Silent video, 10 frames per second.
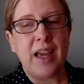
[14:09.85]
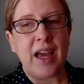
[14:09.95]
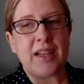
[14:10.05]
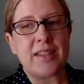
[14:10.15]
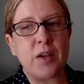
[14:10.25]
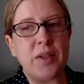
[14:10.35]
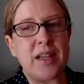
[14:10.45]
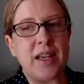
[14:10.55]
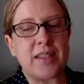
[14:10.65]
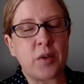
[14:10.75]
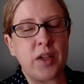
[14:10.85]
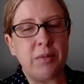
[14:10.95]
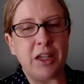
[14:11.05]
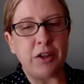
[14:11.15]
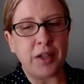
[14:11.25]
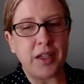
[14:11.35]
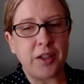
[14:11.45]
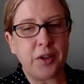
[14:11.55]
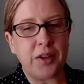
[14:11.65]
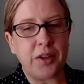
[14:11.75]
And so it's going to be
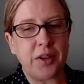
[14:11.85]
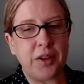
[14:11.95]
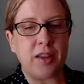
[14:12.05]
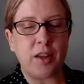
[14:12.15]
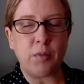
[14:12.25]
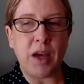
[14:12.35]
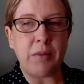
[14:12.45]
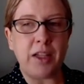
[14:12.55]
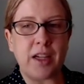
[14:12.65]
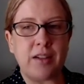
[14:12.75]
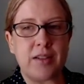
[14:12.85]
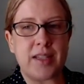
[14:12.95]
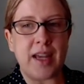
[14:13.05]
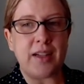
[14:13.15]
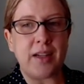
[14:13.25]
critical that the public understand